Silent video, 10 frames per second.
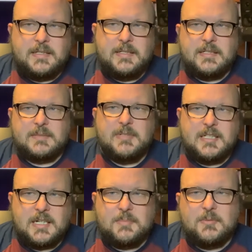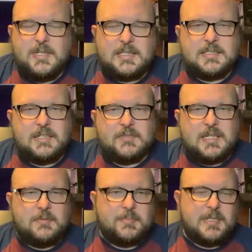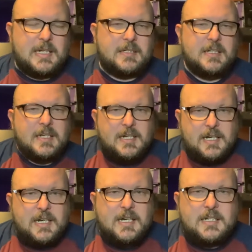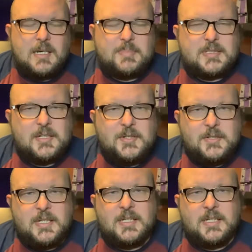It's been a couple of weeks since I was able to put out an episode.